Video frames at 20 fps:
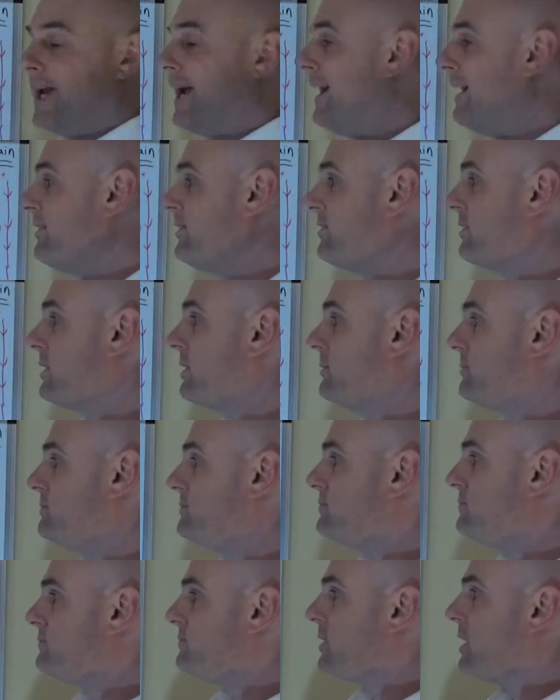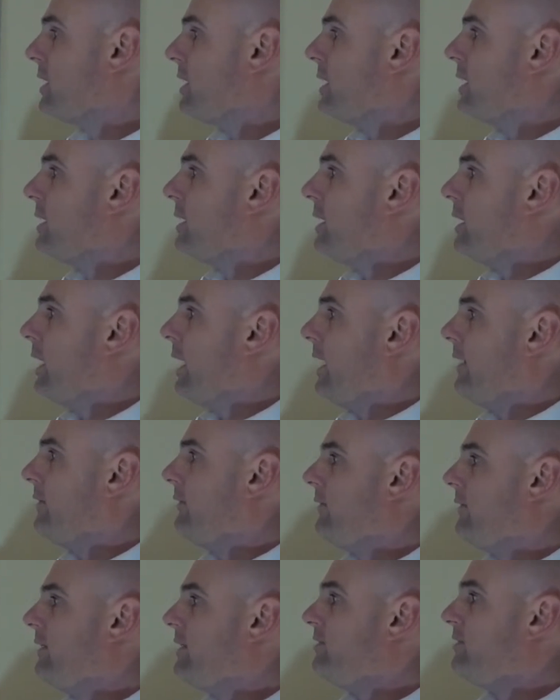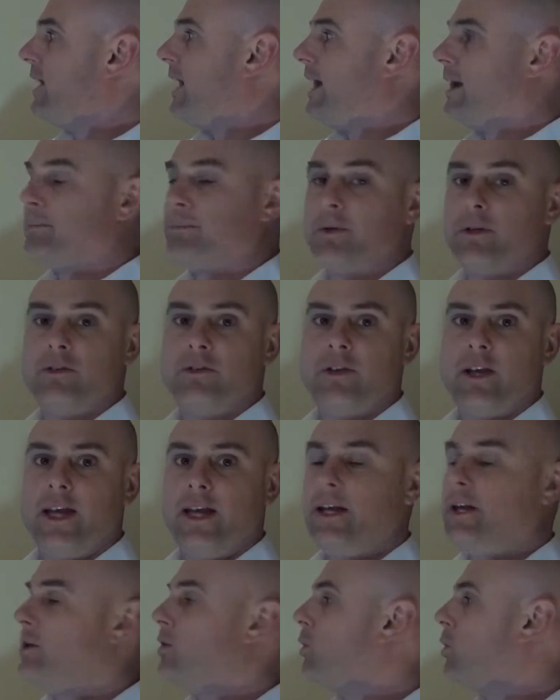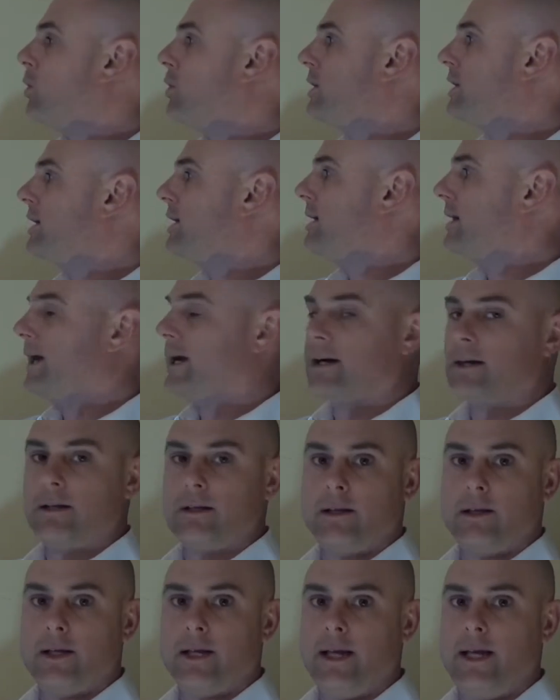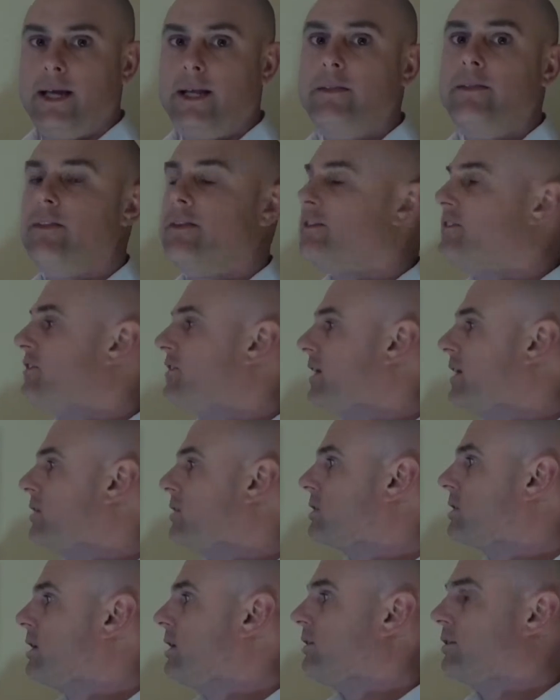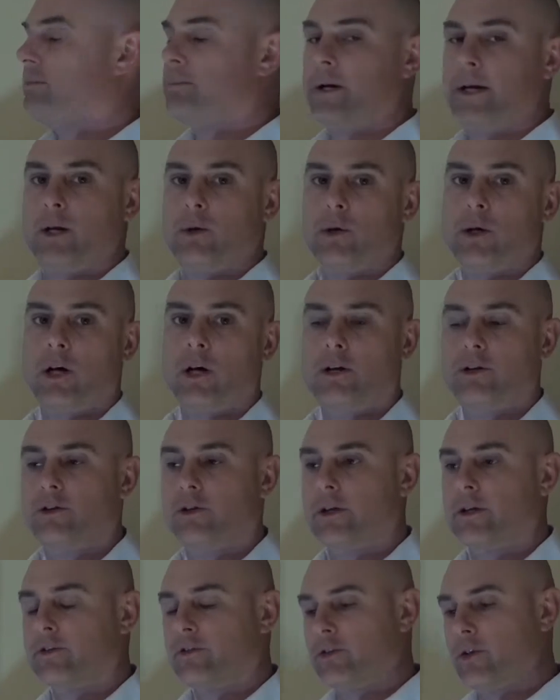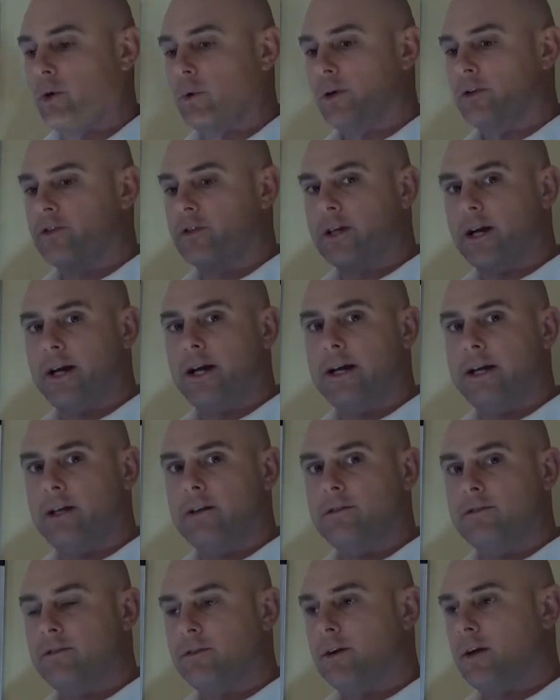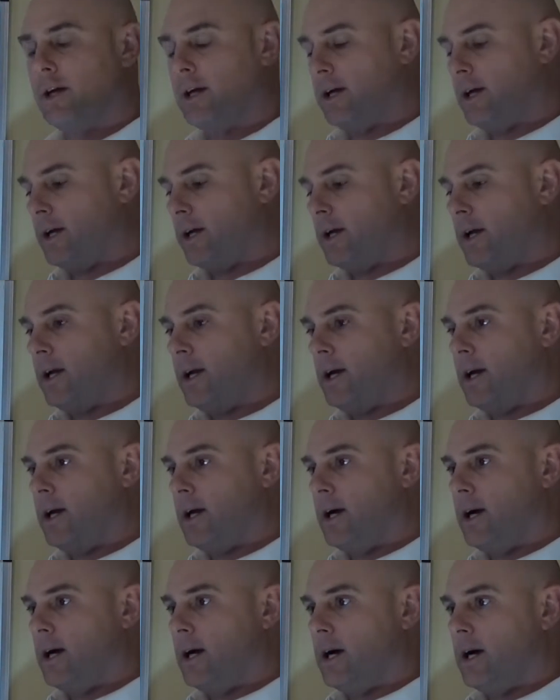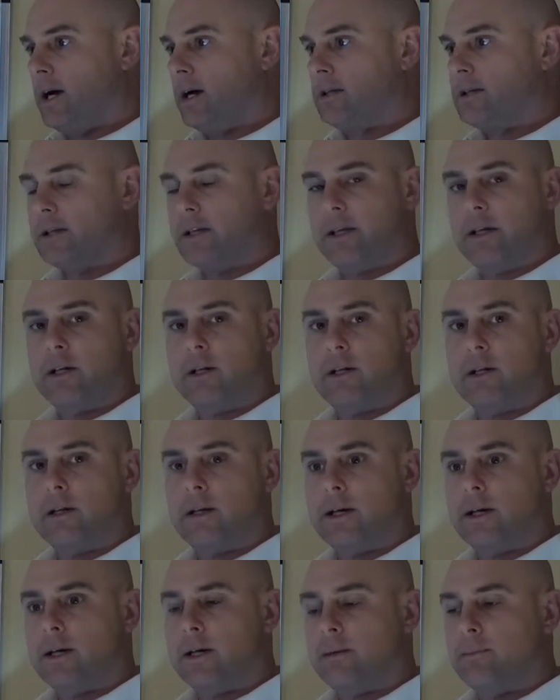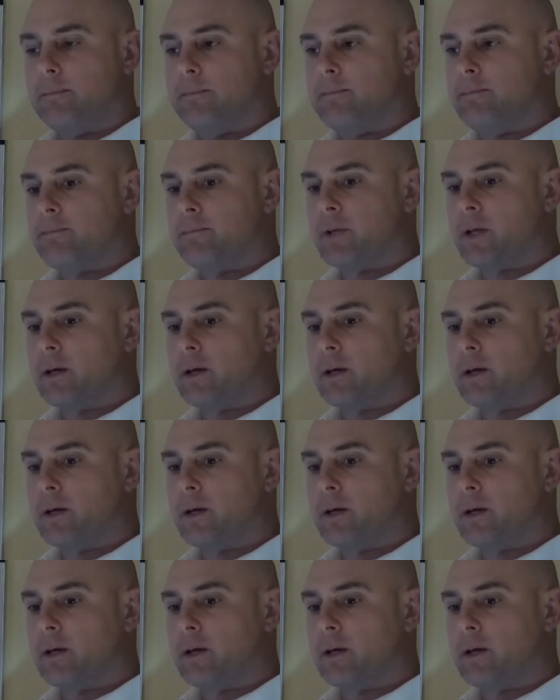acid. And this happens in an organelle in the cell called the mitochondria. So it's kind of a little